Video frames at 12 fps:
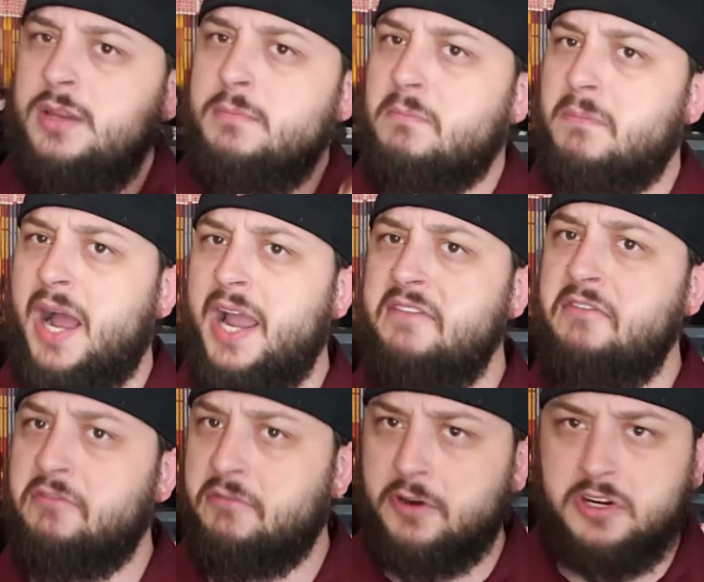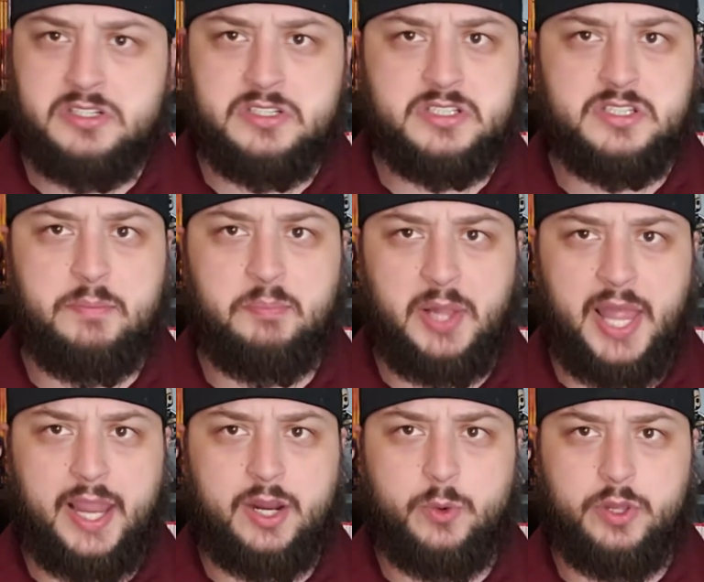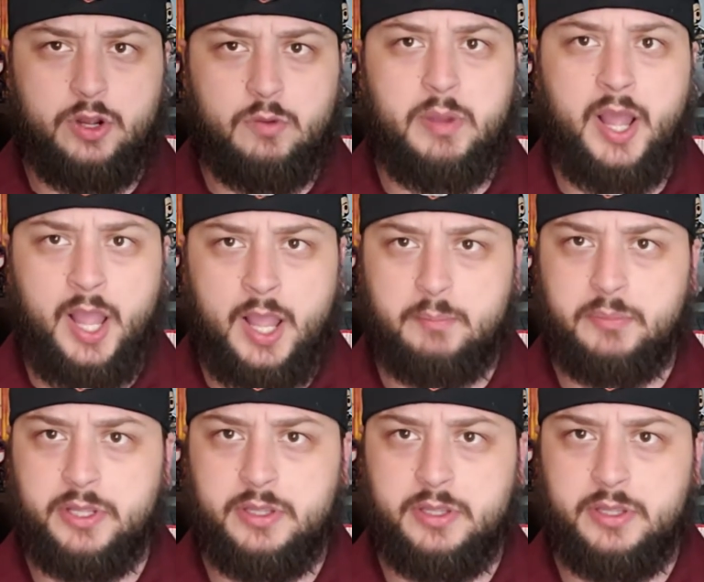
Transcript: my first Black Widow pop.